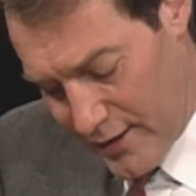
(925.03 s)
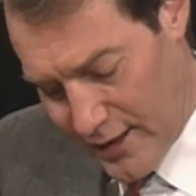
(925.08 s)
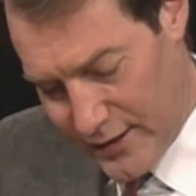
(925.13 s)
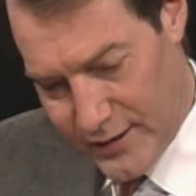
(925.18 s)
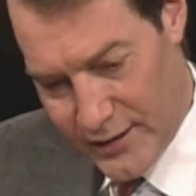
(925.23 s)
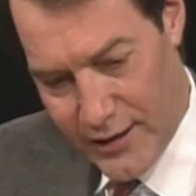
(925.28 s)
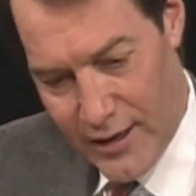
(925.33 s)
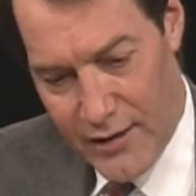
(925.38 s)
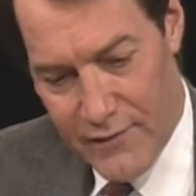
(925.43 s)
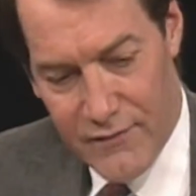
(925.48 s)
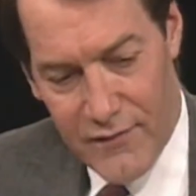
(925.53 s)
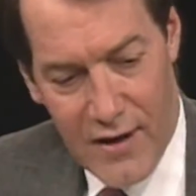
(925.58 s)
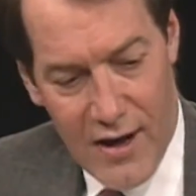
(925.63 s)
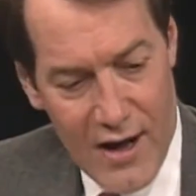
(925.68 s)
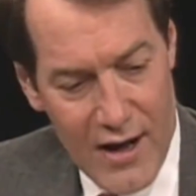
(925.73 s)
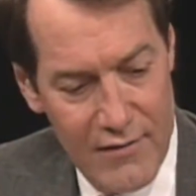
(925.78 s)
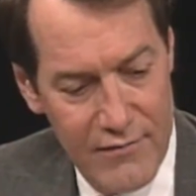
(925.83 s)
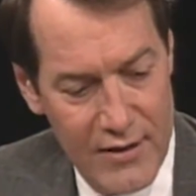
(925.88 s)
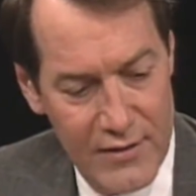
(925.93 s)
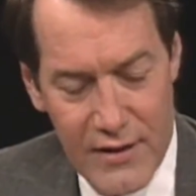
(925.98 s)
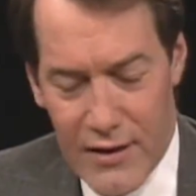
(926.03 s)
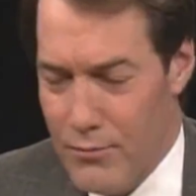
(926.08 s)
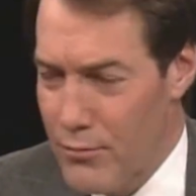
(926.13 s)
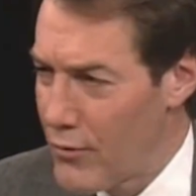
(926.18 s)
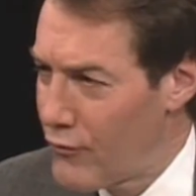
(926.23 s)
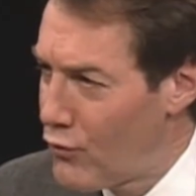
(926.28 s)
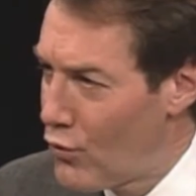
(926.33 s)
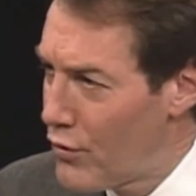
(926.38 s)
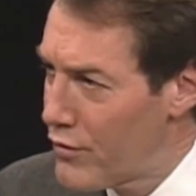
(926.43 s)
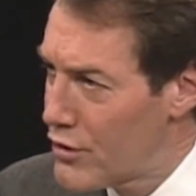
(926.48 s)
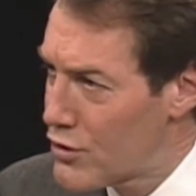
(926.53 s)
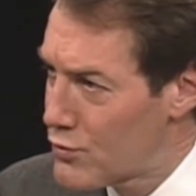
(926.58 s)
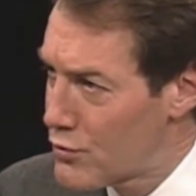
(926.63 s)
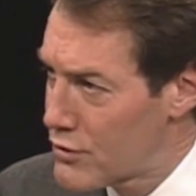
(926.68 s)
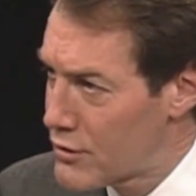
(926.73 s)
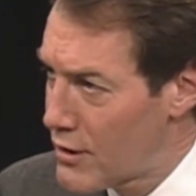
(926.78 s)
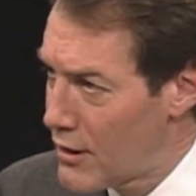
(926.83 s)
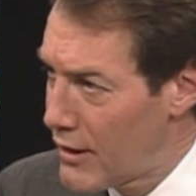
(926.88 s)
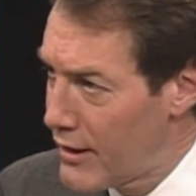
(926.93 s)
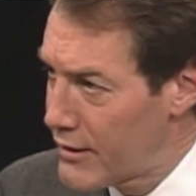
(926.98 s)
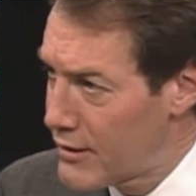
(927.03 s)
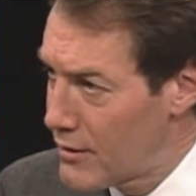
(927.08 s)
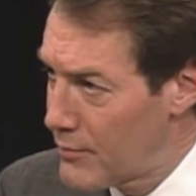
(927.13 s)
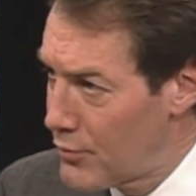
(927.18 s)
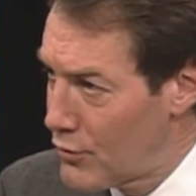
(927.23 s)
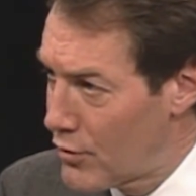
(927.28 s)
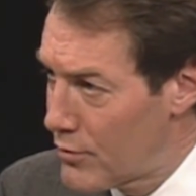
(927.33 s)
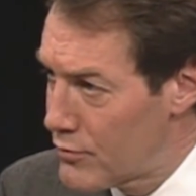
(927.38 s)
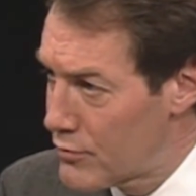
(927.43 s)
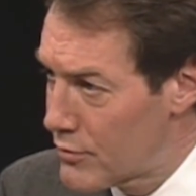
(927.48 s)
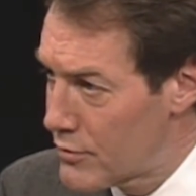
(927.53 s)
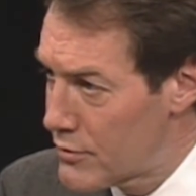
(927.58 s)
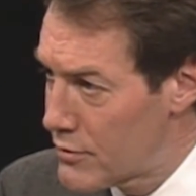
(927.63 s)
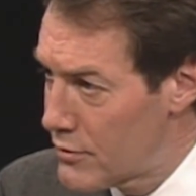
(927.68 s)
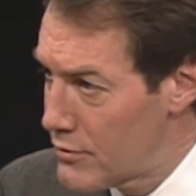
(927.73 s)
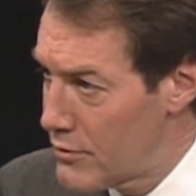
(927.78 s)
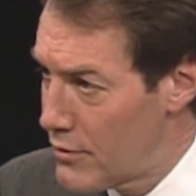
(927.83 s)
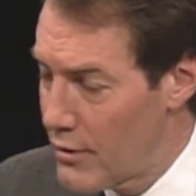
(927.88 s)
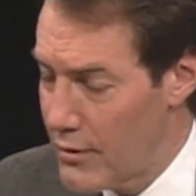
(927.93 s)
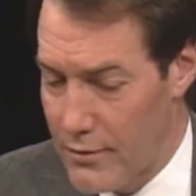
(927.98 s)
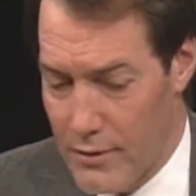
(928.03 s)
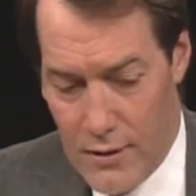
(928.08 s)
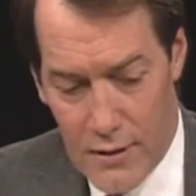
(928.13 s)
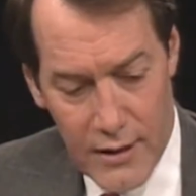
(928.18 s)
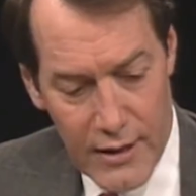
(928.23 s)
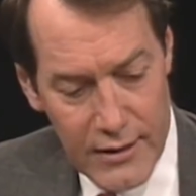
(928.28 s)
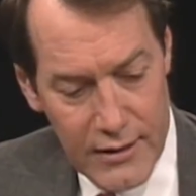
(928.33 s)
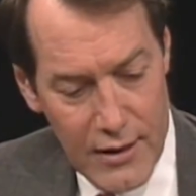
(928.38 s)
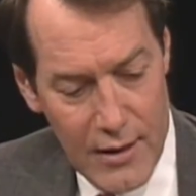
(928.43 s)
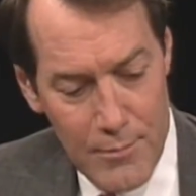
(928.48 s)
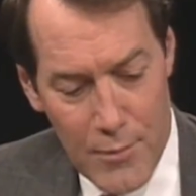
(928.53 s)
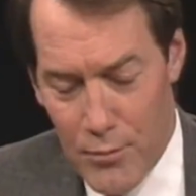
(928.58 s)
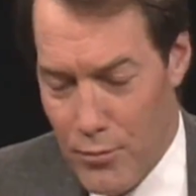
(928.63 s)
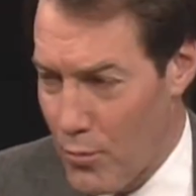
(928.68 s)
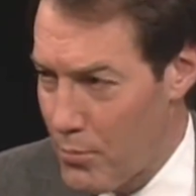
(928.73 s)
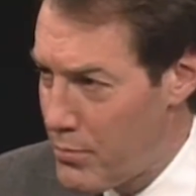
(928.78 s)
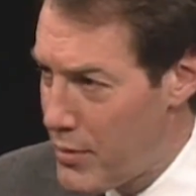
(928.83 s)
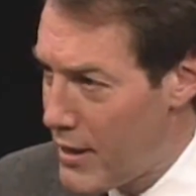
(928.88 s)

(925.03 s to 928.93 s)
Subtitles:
to 1985. I think before this was Collected Poems. Wasn't it? Yeah, Collected. I remember